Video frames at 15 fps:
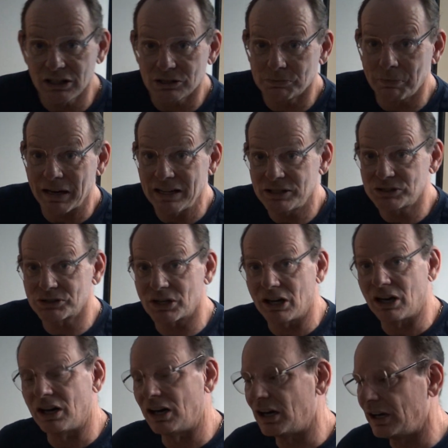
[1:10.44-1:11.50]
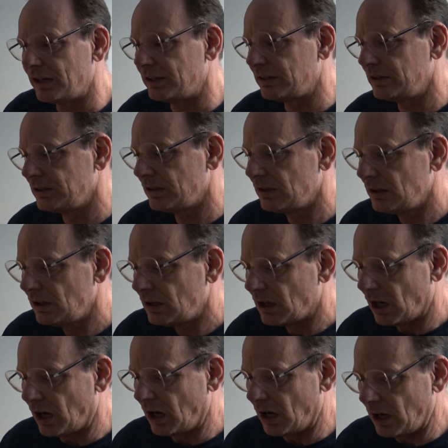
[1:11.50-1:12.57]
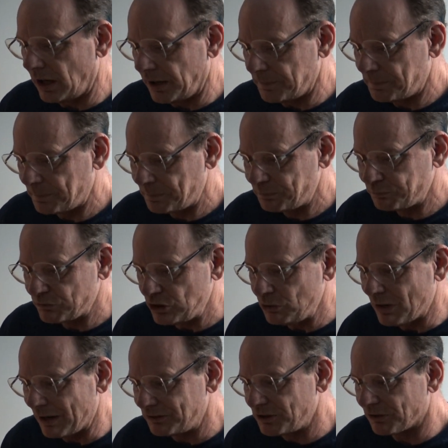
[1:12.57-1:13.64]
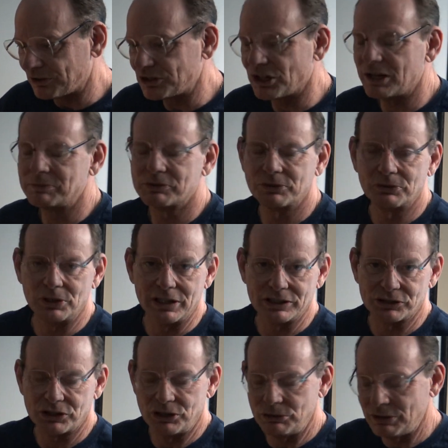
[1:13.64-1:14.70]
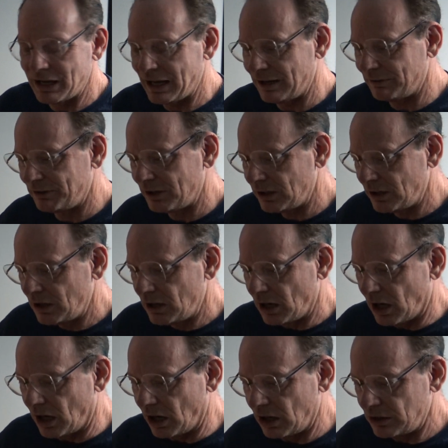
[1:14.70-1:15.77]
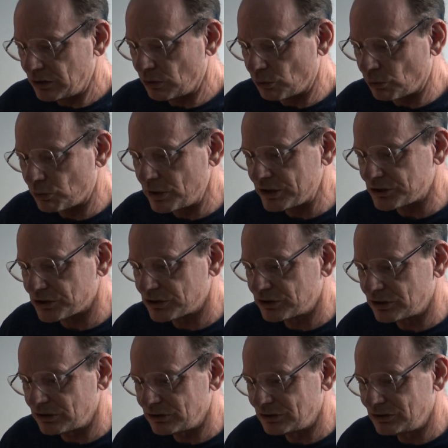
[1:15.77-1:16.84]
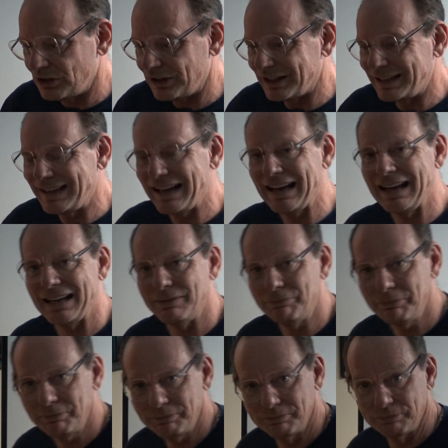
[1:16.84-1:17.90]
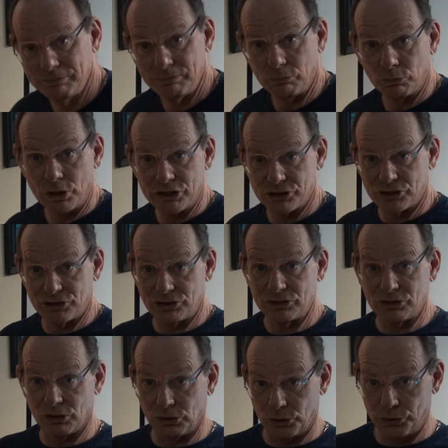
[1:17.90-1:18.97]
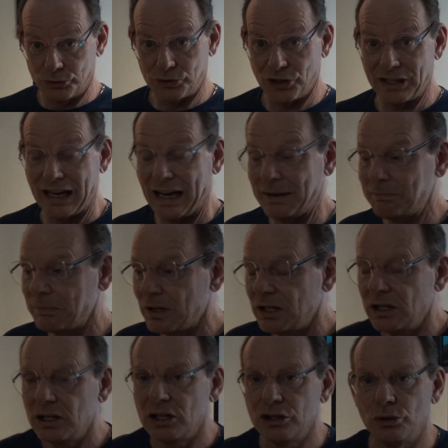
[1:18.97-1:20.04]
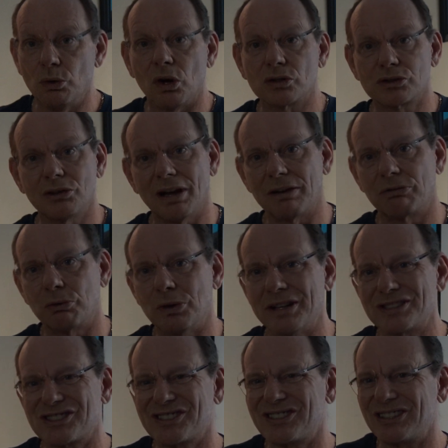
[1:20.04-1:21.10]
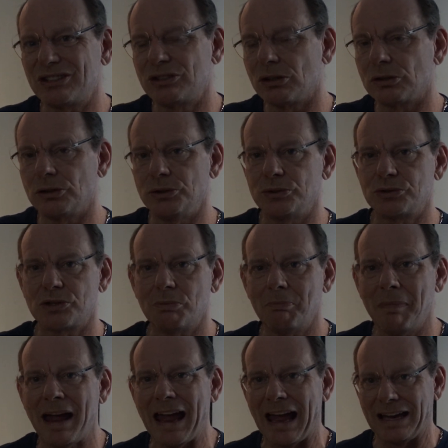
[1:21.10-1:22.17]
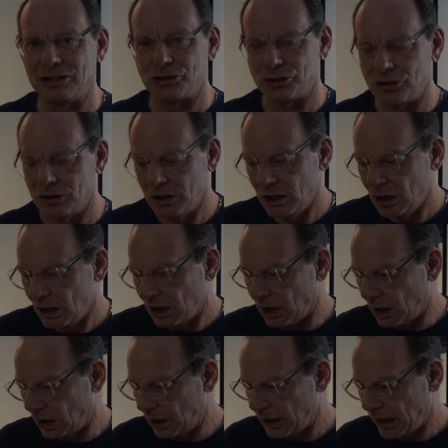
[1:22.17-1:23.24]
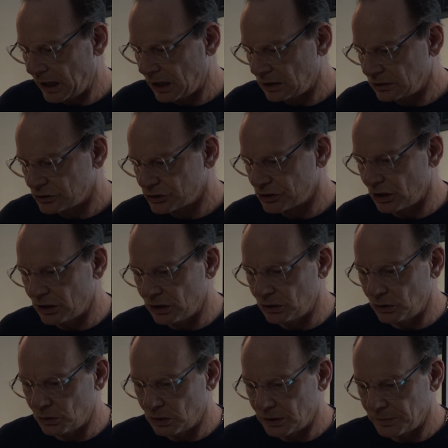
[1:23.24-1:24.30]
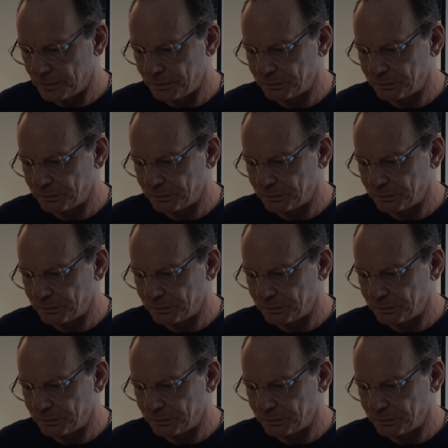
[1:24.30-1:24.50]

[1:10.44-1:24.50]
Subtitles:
is based on, you have different types of risk. You have risks to the game, risks to lose the game. You also have risks to lose the match. And so